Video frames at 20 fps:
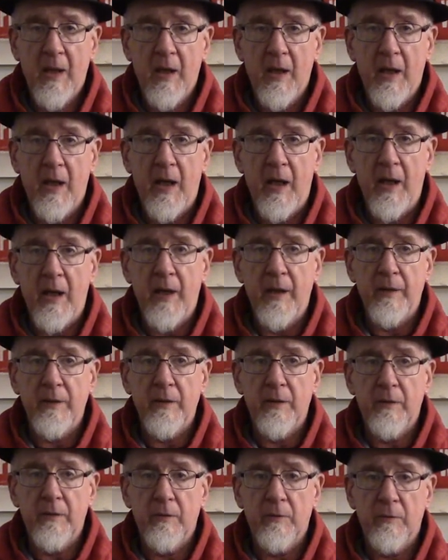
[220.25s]

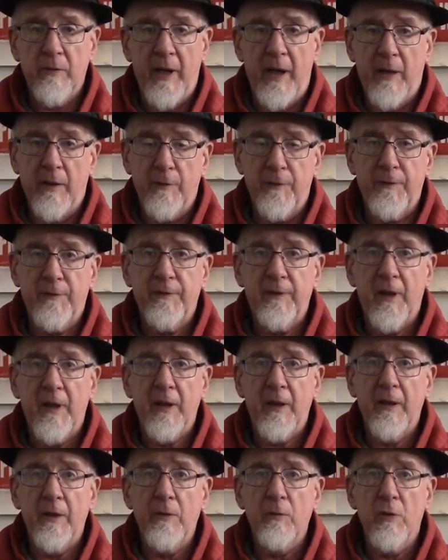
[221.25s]
And Ralph
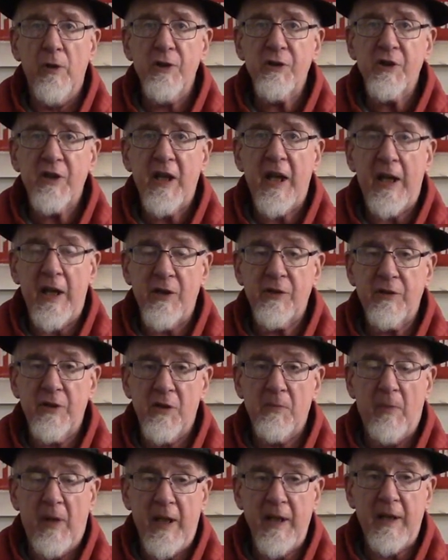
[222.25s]
uh, was cast
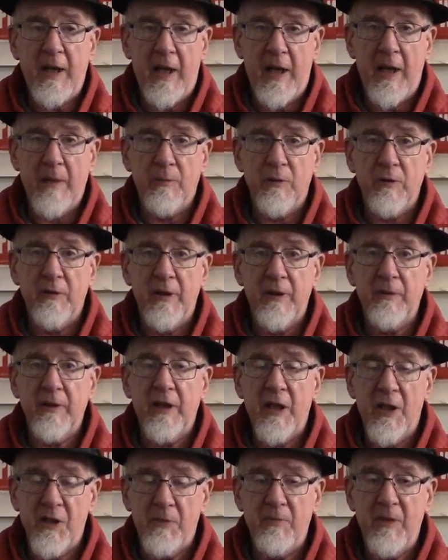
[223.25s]
as Mike Hammer in
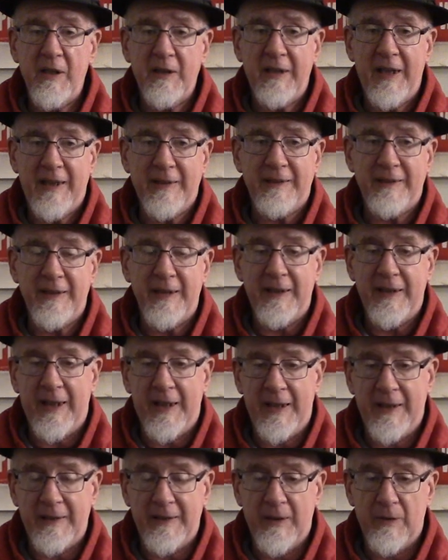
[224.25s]
Kiss Me Deadly,
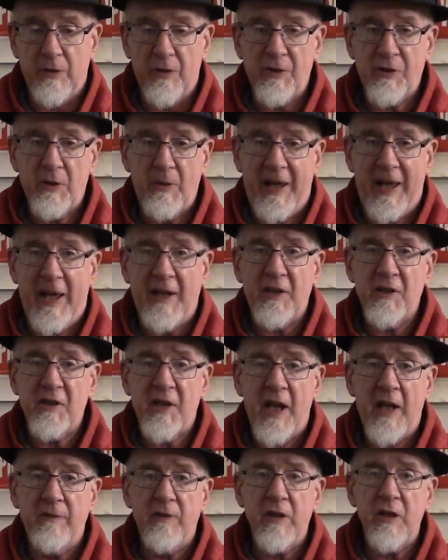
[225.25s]
and it also had
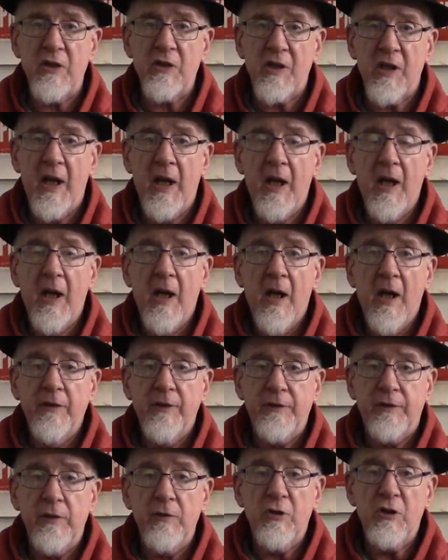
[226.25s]
his heavies
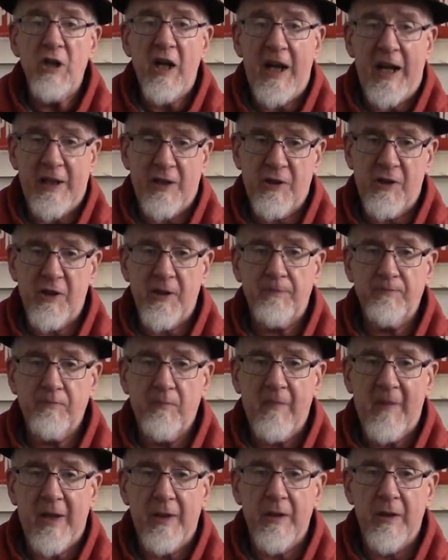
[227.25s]
the two Jacks,
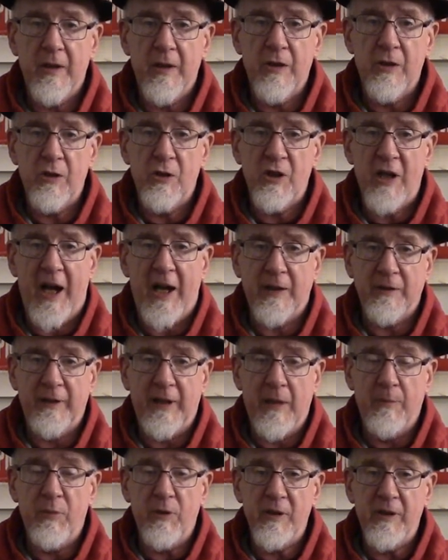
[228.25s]
Jack
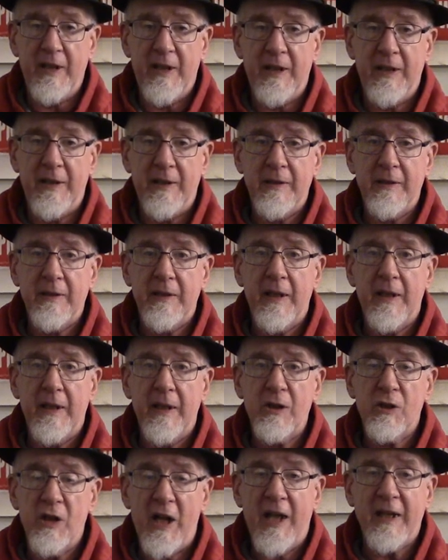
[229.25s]
Lambert and
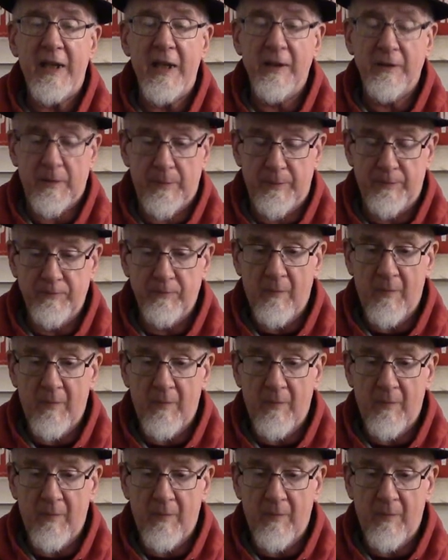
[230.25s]
uh, Jack Elam.